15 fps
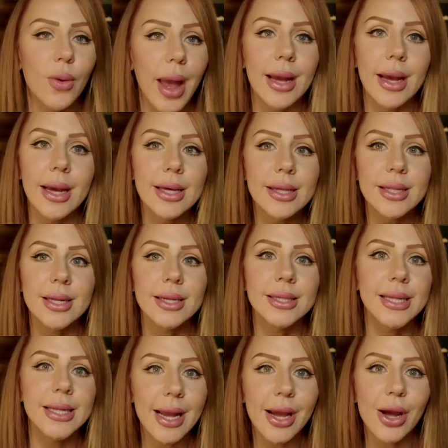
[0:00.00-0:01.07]
Okay. He
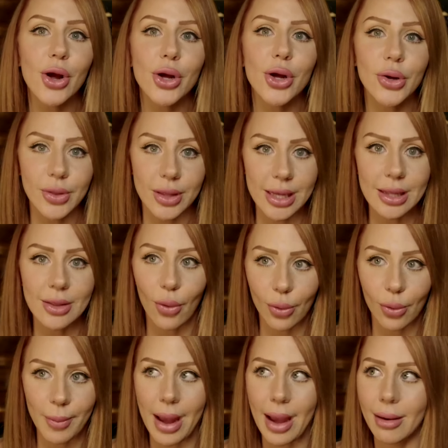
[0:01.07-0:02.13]
says, take care of your teeth,
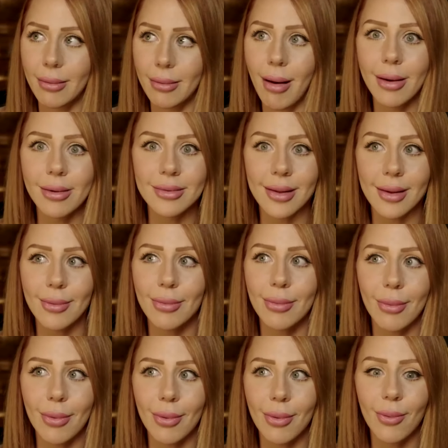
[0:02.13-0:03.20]
old man. I said,
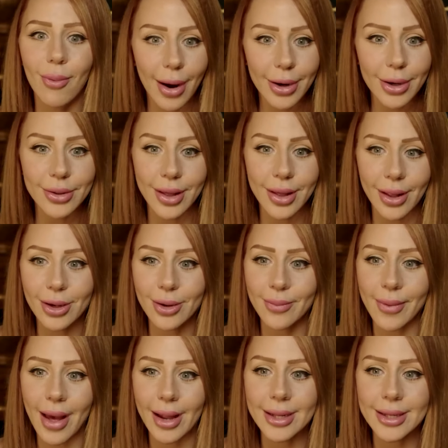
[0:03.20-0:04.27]
why are you telling
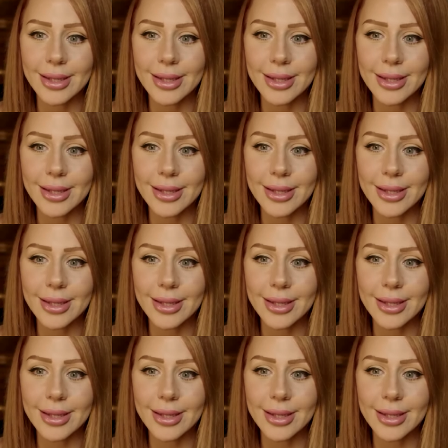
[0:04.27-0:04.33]
him that?